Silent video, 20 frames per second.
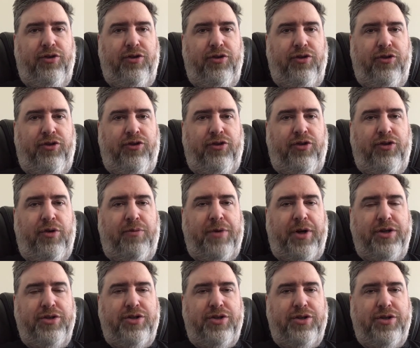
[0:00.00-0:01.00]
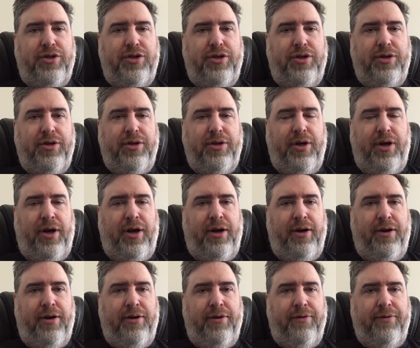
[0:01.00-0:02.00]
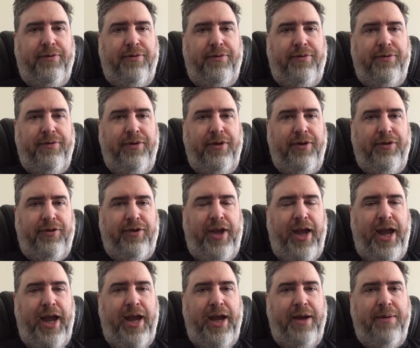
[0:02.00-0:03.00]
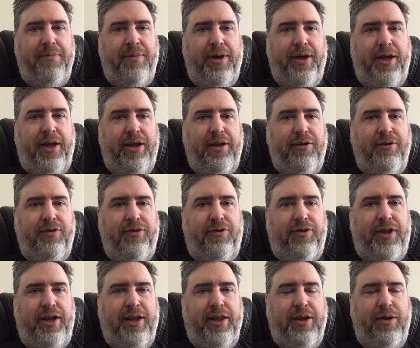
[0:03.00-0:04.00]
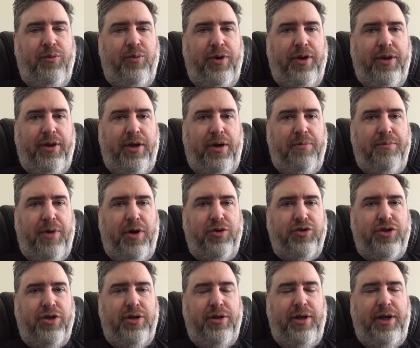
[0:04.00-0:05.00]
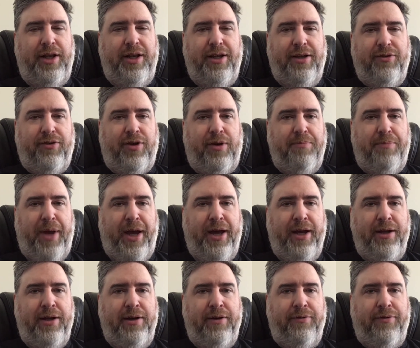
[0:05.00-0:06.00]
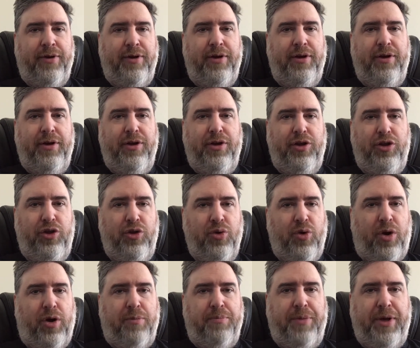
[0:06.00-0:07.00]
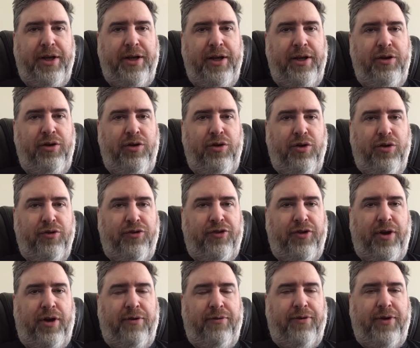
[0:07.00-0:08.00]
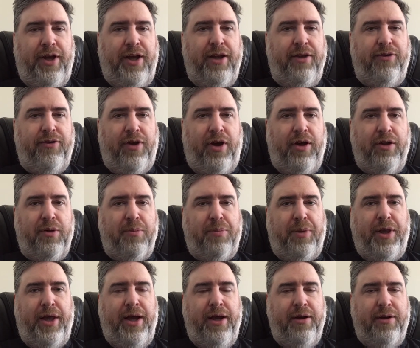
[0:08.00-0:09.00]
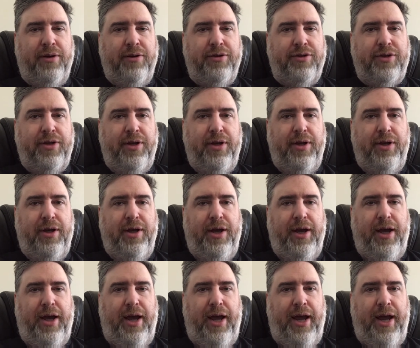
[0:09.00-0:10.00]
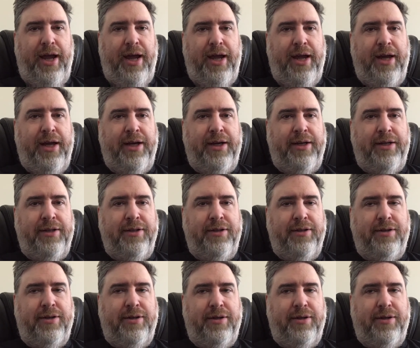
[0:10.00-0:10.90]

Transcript: so much of this game is dealing with emotion. It is competitive. You are pitting yourself against other players, and